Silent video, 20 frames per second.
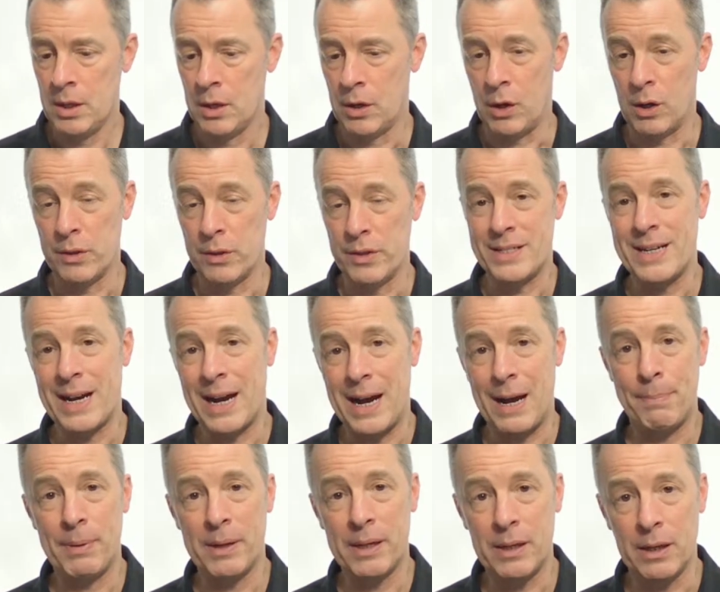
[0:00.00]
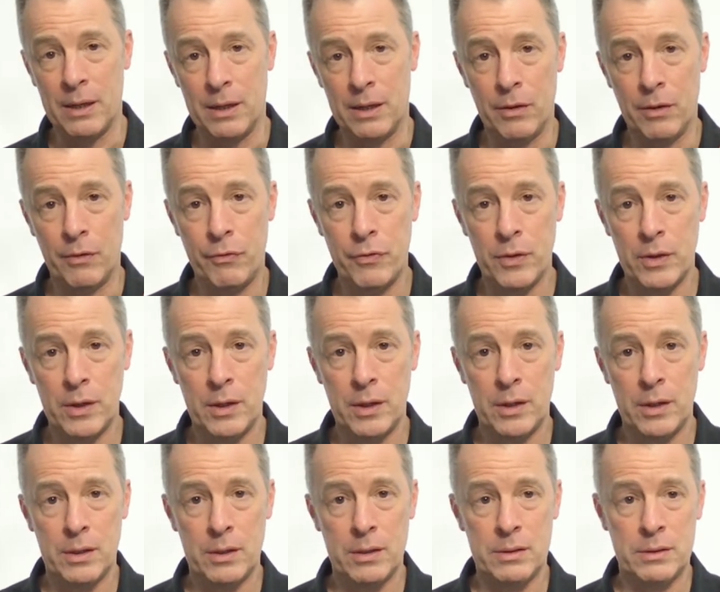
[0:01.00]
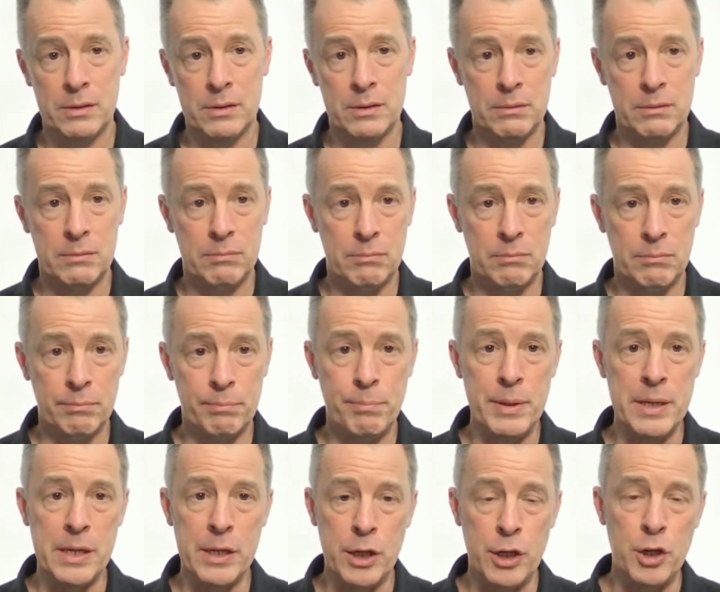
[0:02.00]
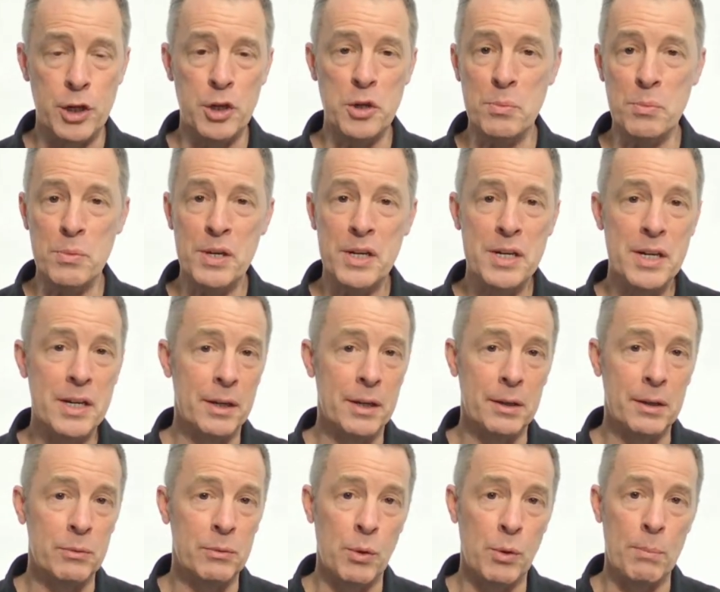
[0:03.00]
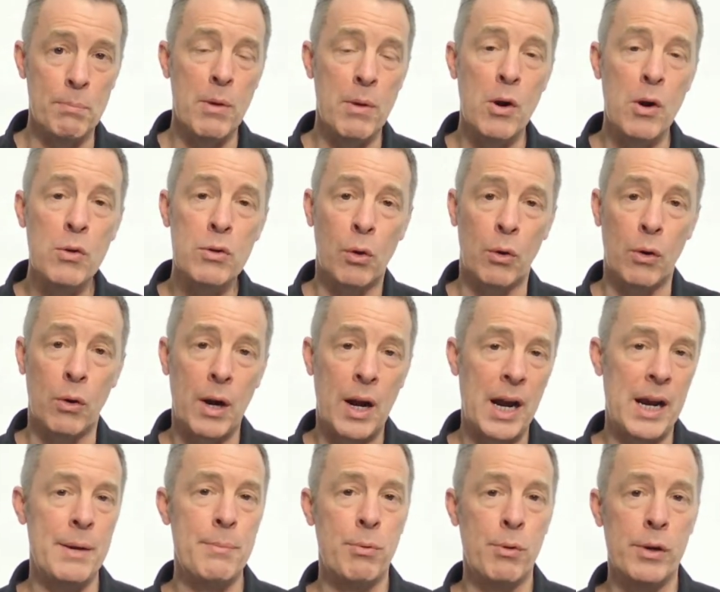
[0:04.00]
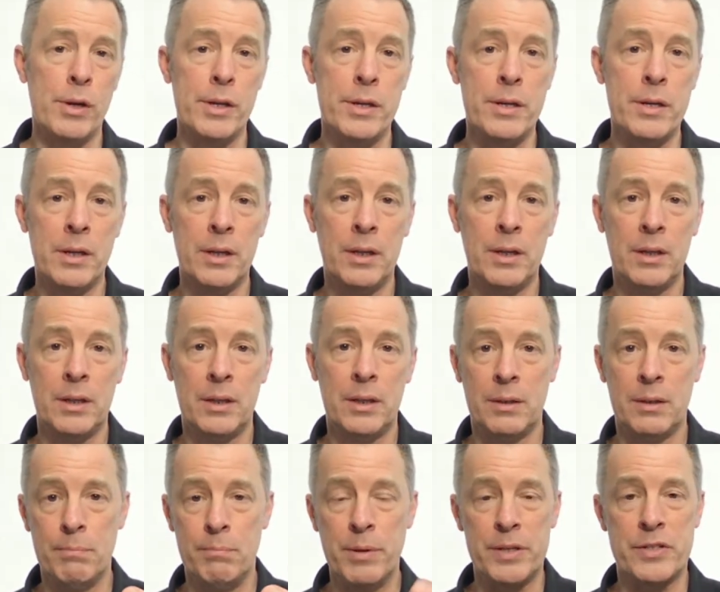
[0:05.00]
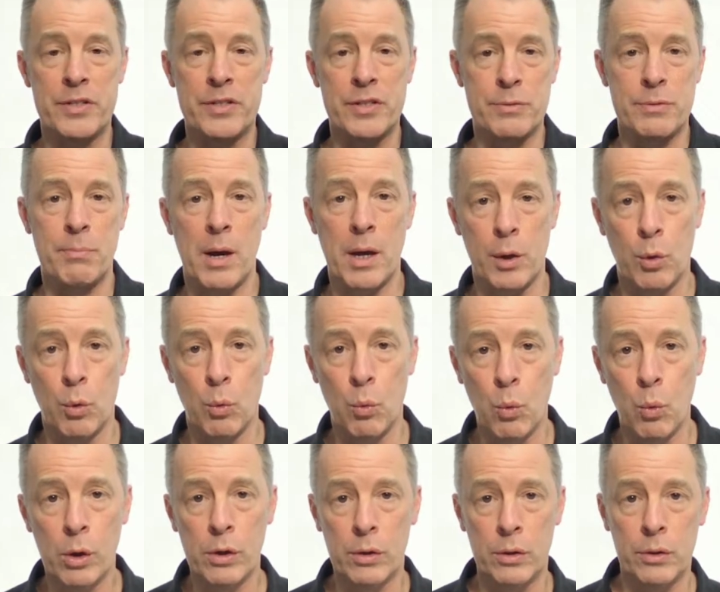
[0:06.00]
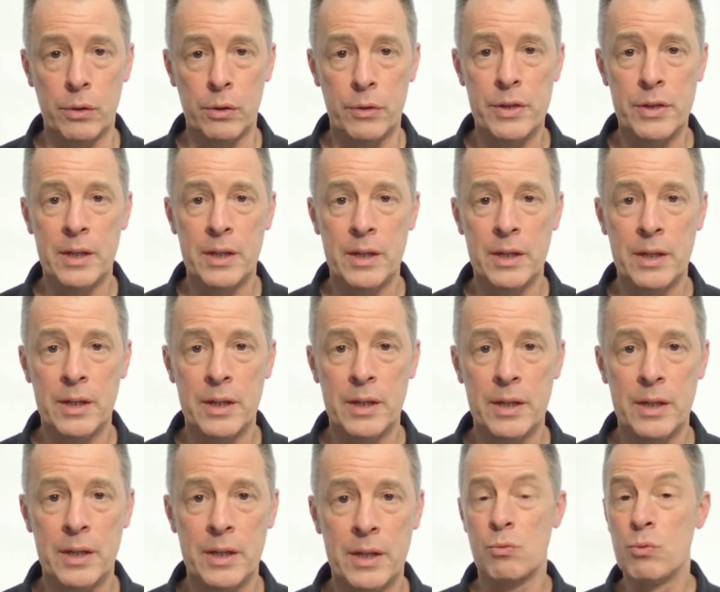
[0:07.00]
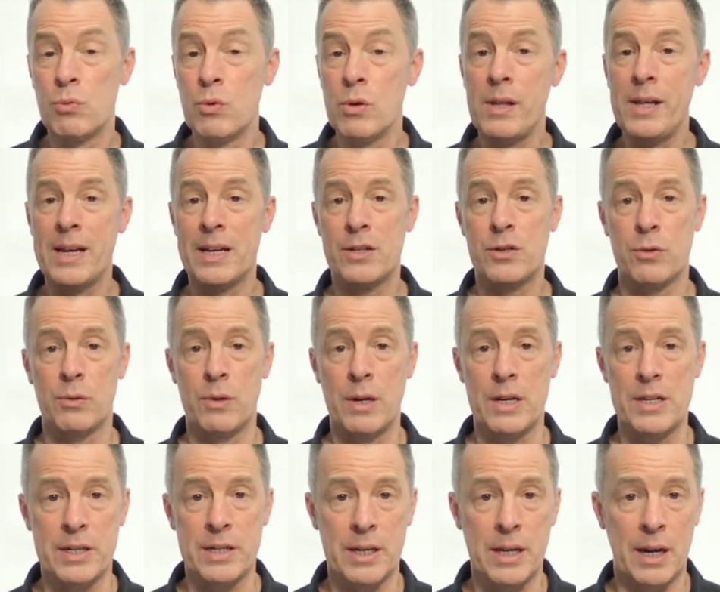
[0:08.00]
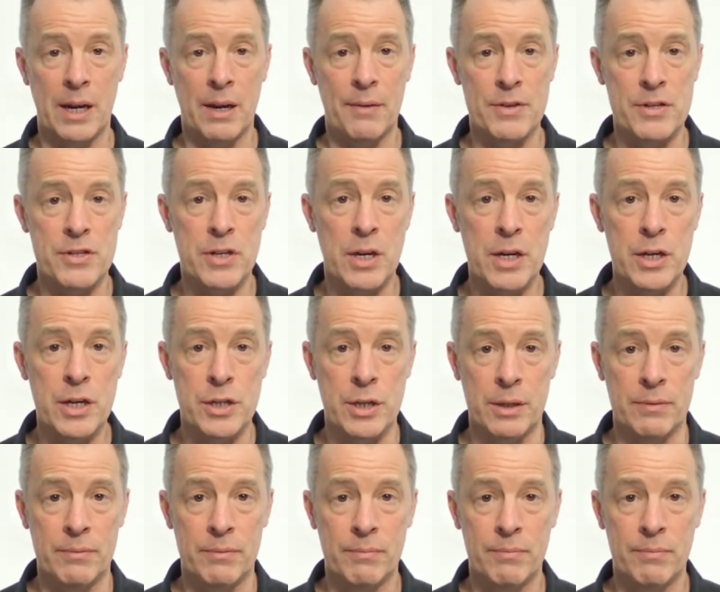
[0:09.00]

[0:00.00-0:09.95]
on the topic of being human in a remote or hybrid business model world, it's a really interesting conversation,